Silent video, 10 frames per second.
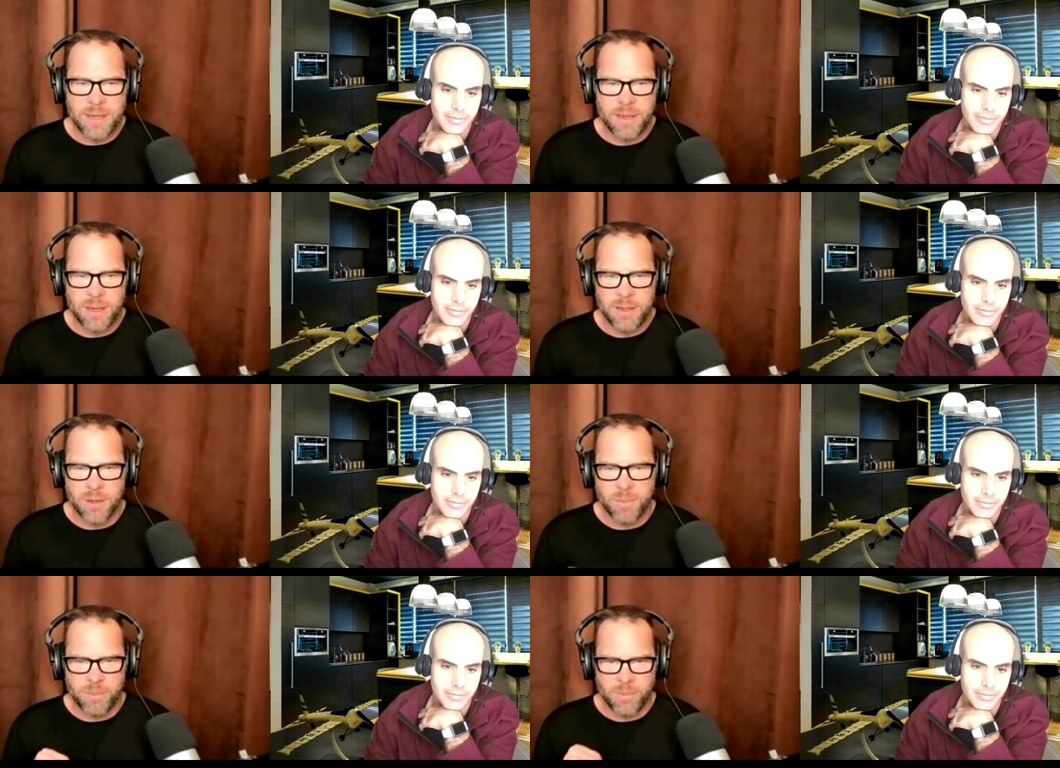Speaker 1: it and
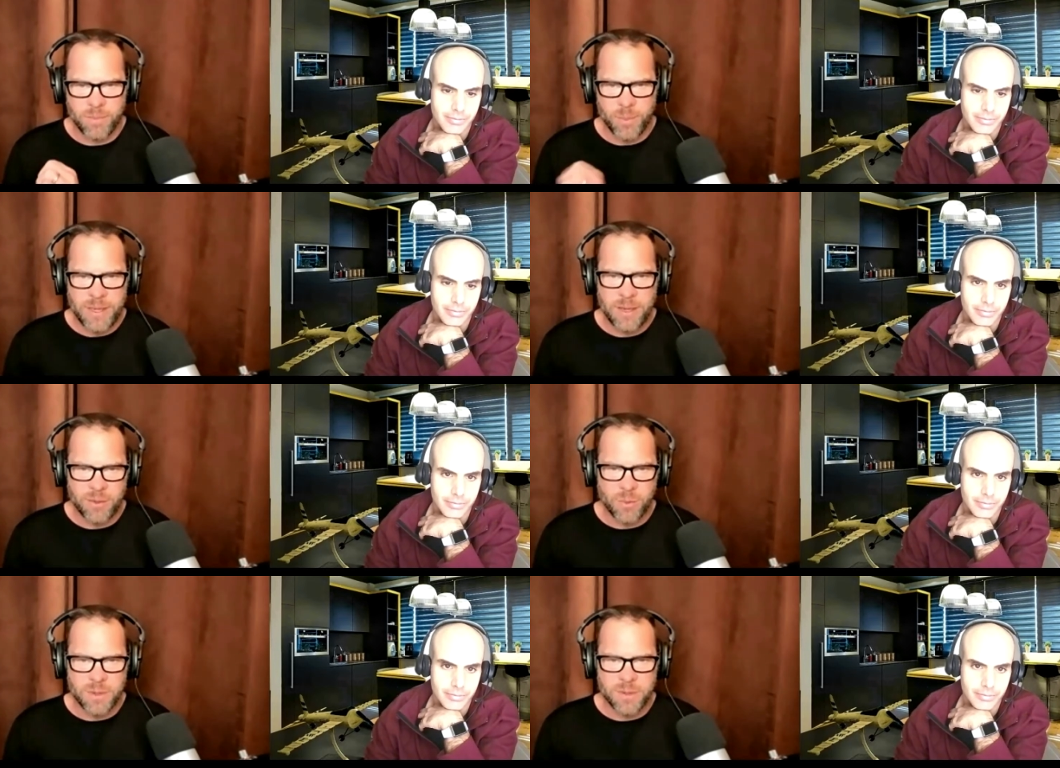you're putting it
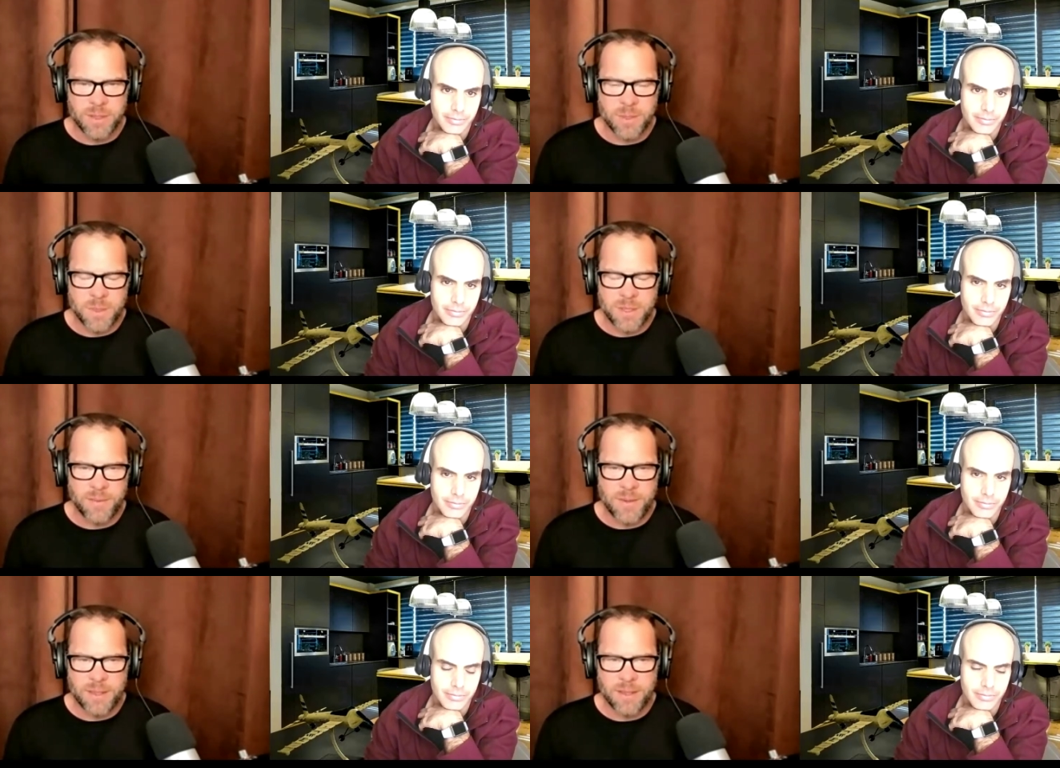towards a
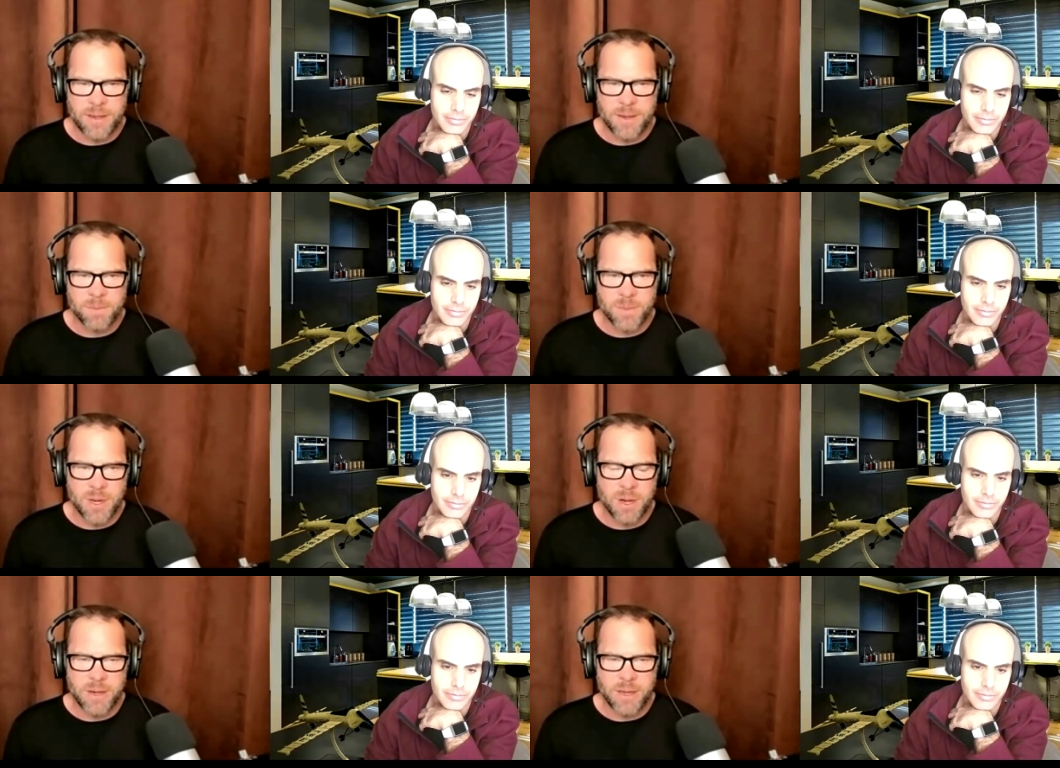specific um,
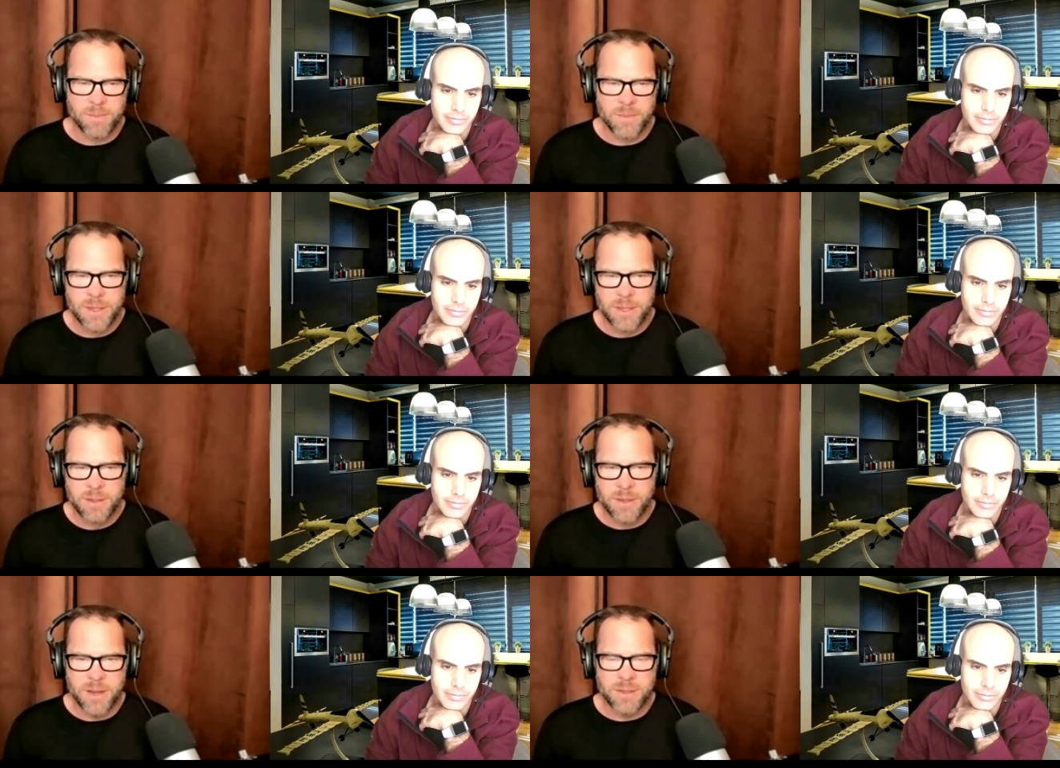target
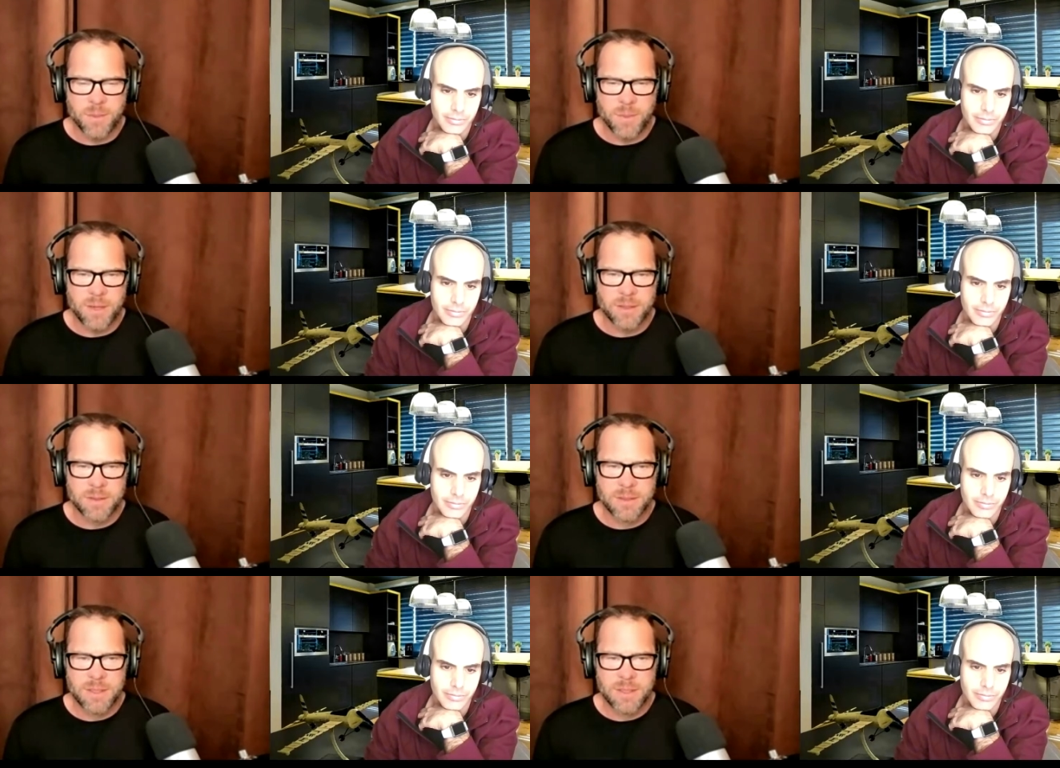customer
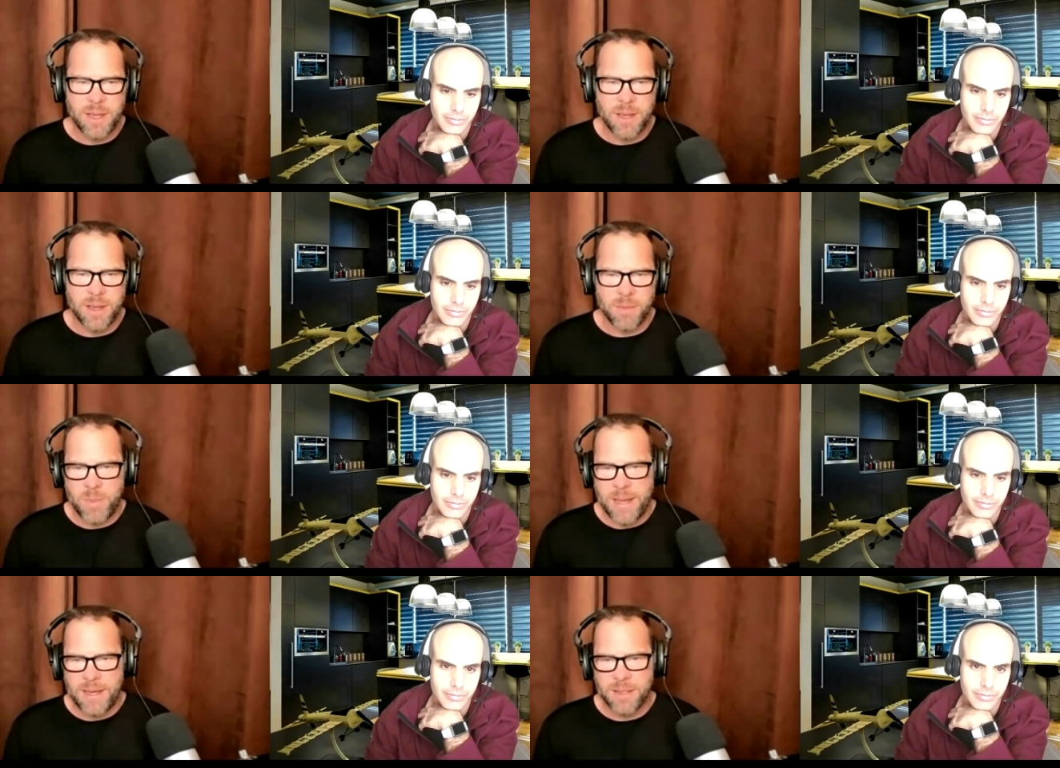uh,
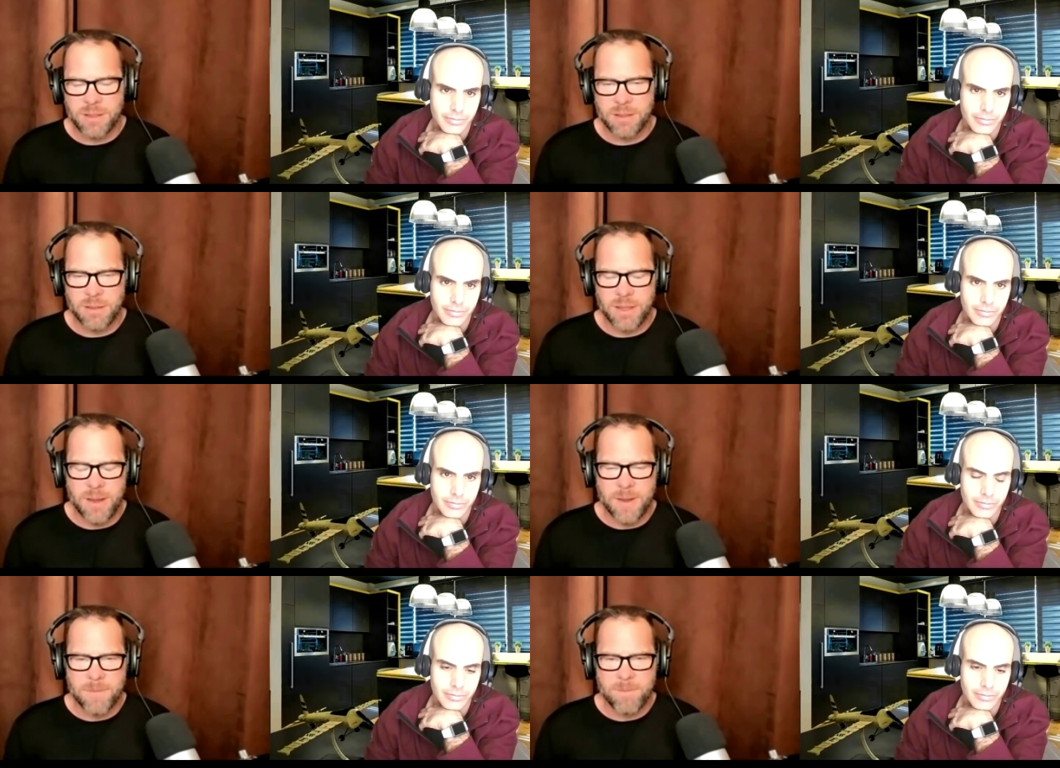base,
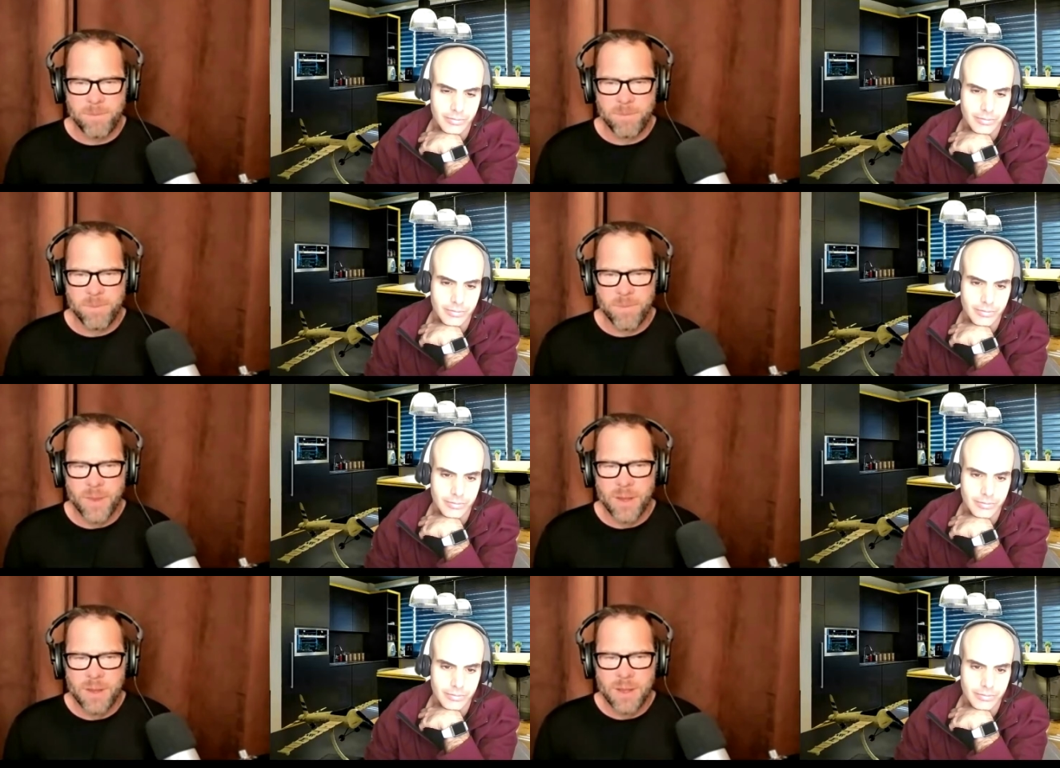um,
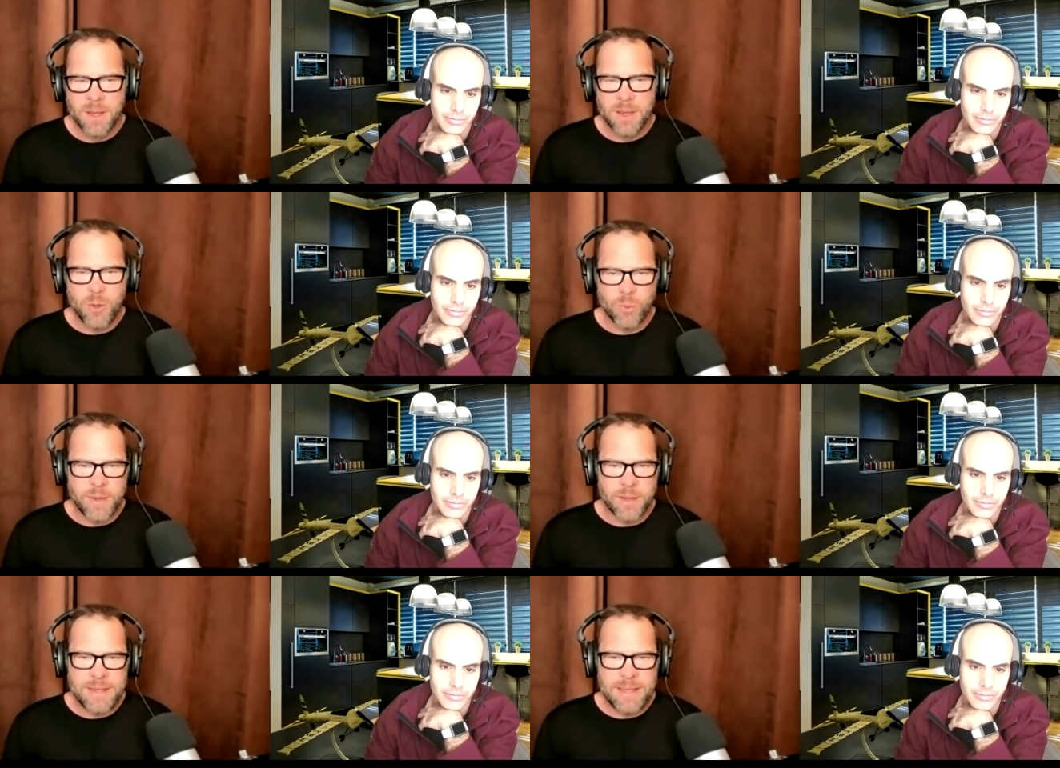you
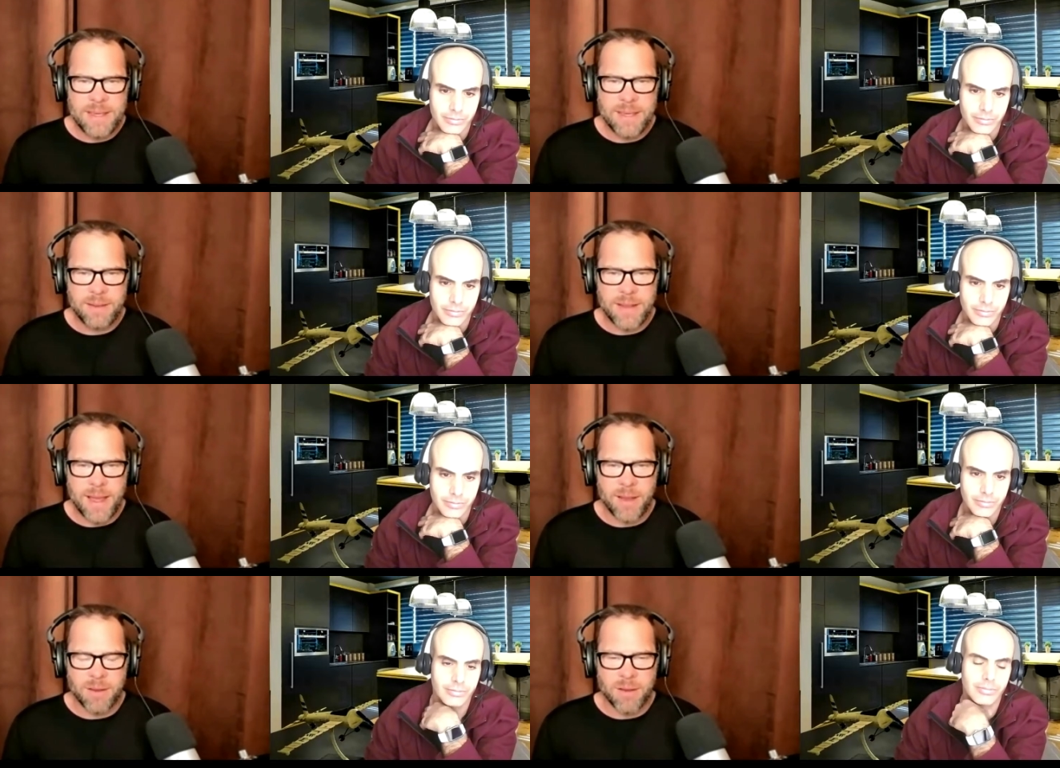really need
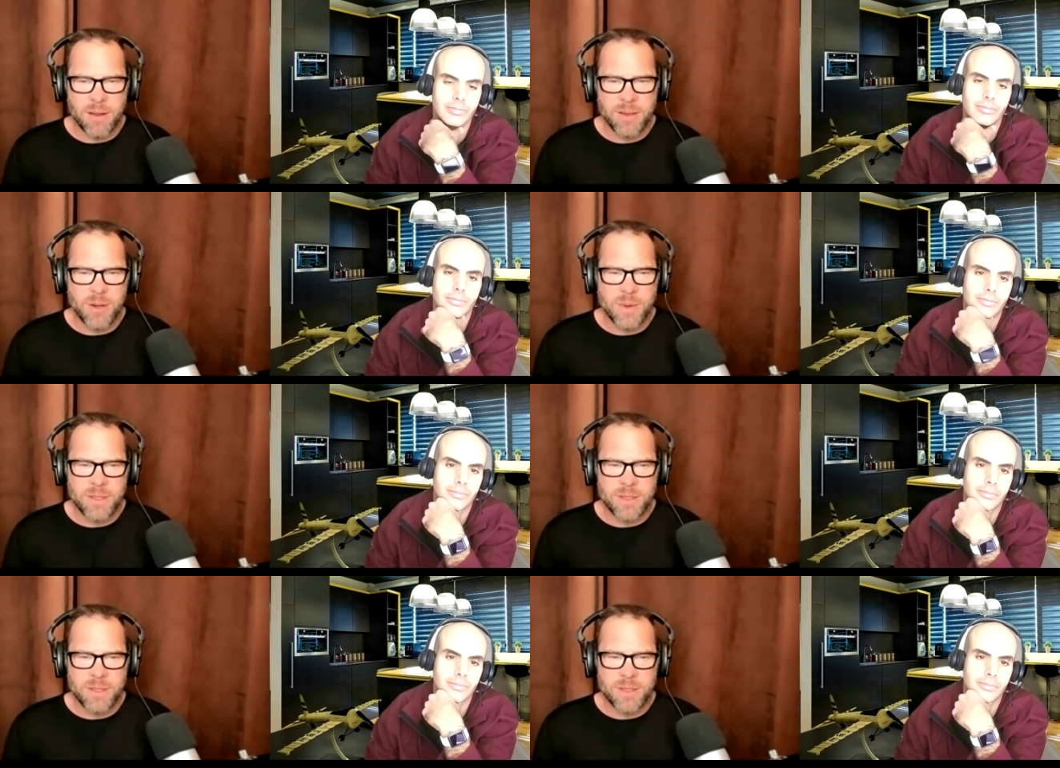that ongoing